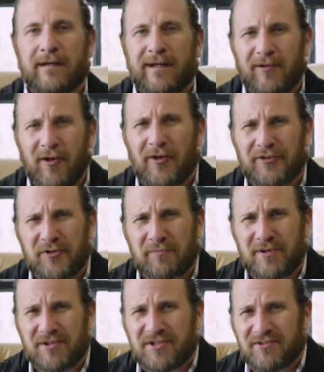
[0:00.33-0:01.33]
Hello, all you
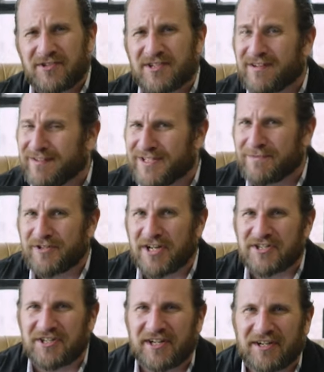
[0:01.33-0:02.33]
pewsters. Tim
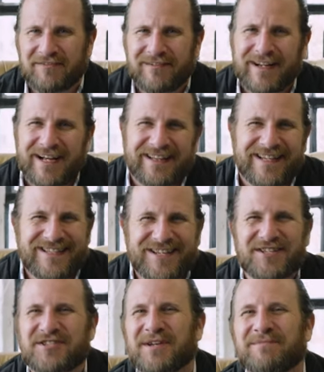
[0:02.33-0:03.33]
Jensen here. This
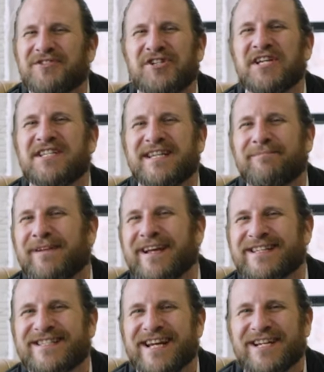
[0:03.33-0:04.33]
isn't some cheesy
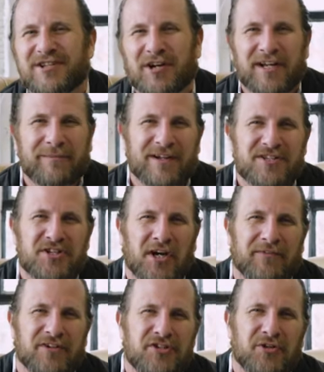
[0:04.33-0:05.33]
PSA talking about
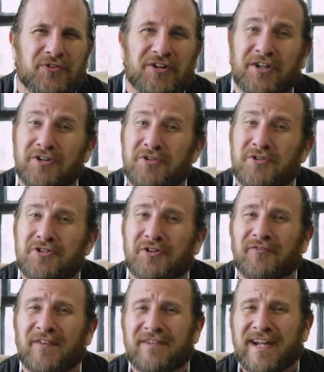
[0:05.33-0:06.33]
starving children that can use your
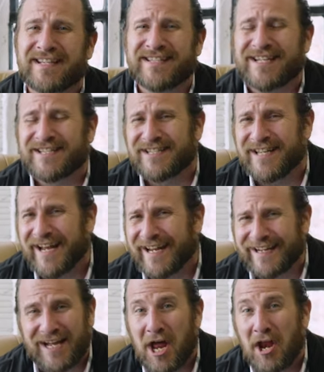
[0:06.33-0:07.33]
58 cents a
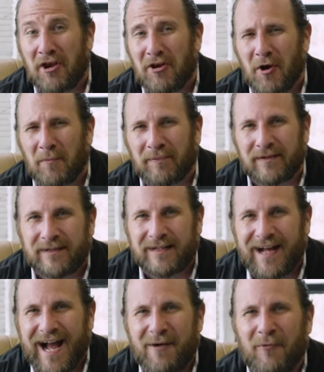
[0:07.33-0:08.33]
day. Nope.
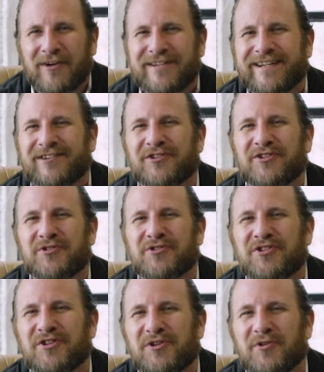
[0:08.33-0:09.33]
I want to
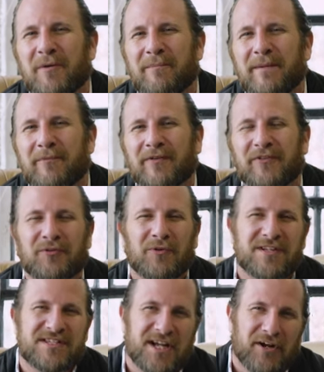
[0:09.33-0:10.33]
introduce to you a member of the
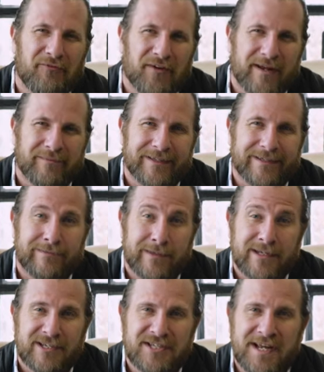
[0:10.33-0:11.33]
Grunt Style family.
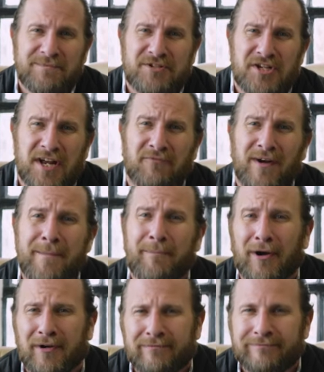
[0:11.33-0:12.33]
His name's Chet
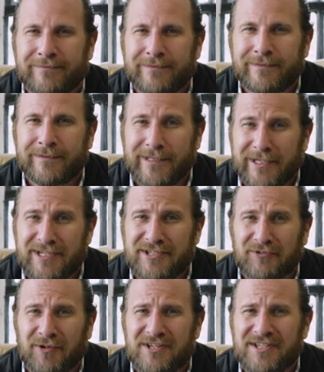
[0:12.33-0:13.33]
Rampart. He's
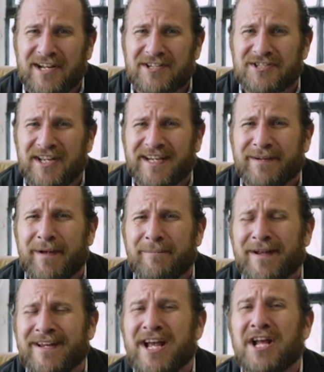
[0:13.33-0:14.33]
the Grunt Style Second
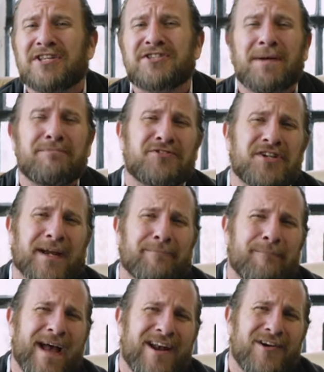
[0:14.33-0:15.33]
Amendment subject
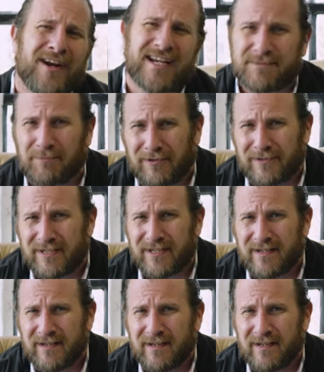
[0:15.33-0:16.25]
matter expert.